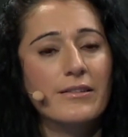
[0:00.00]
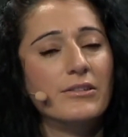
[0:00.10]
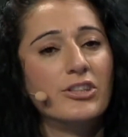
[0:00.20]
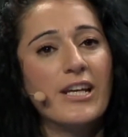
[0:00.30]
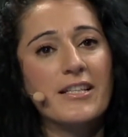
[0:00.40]

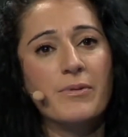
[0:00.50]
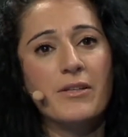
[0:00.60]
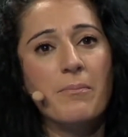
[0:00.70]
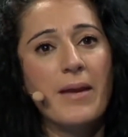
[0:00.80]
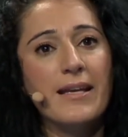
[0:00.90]
she has
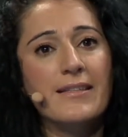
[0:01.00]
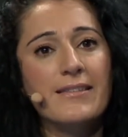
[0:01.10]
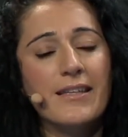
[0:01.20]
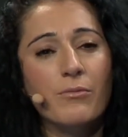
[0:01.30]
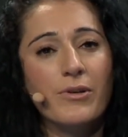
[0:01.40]
been
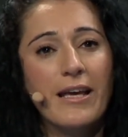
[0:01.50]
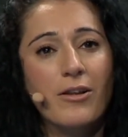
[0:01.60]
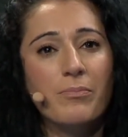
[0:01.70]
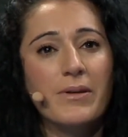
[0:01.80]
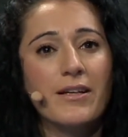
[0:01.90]
amazing with
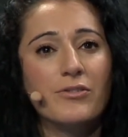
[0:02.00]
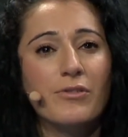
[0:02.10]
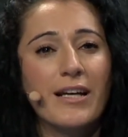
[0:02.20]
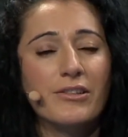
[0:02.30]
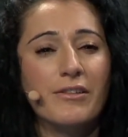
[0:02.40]
helping us
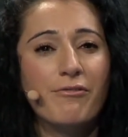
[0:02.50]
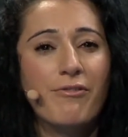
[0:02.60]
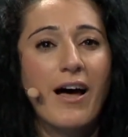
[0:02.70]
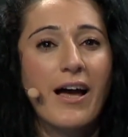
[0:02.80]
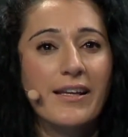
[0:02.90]
to actually
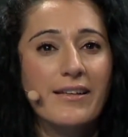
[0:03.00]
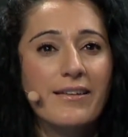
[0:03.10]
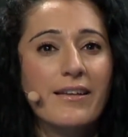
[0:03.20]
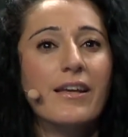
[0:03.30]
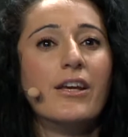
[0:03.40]

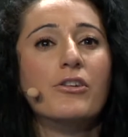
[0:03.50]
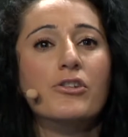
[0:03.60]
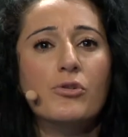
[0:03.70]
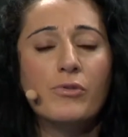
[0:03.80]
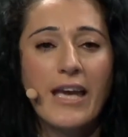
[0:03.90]
find
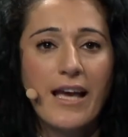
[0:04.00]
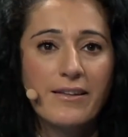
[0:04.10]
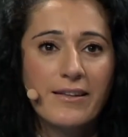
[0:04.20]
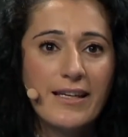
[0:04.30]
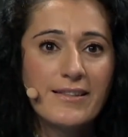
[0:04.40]
new
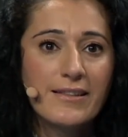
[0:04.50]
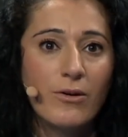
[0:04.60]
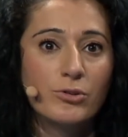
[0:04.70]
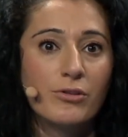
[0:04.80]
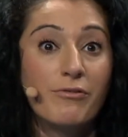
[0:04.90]
candidates and
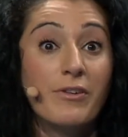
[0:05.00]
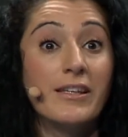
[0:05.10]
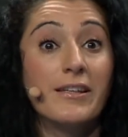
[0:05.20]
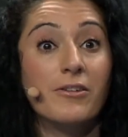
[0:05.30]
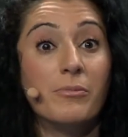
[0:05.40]
also
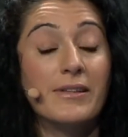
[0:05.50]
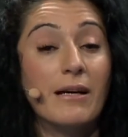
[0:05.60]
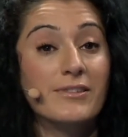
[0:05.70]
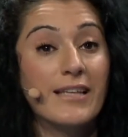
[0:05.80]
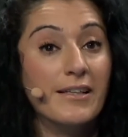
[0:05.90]
thinking a little bit
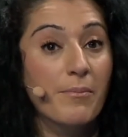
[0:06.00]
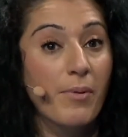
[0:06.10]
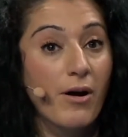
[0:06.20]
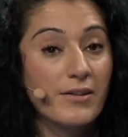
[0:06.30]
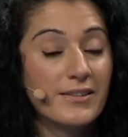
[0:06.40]
outside the
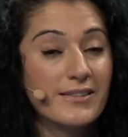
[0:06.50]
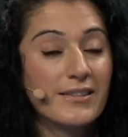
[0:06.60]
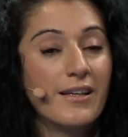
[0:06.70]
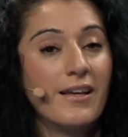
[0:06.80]
box.